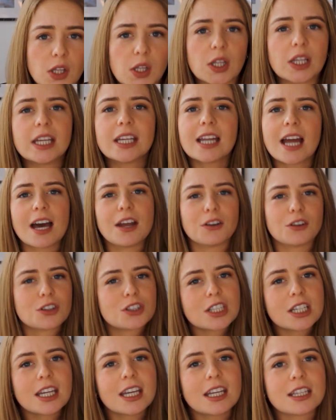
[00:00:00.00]
Clean
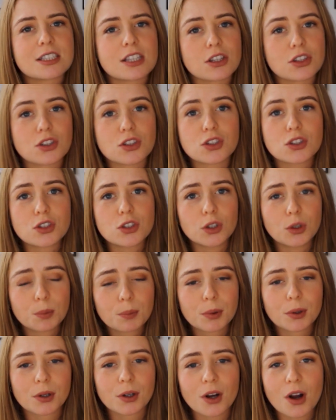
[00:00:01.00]
energy is a
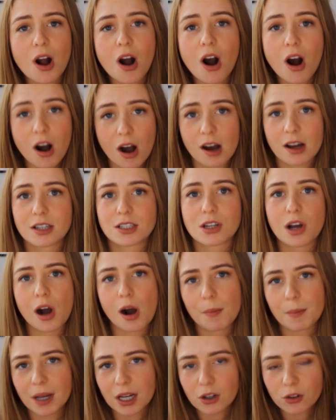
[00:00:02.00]
super hot
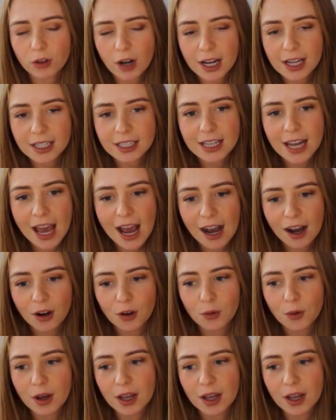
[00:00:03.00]
topic right now.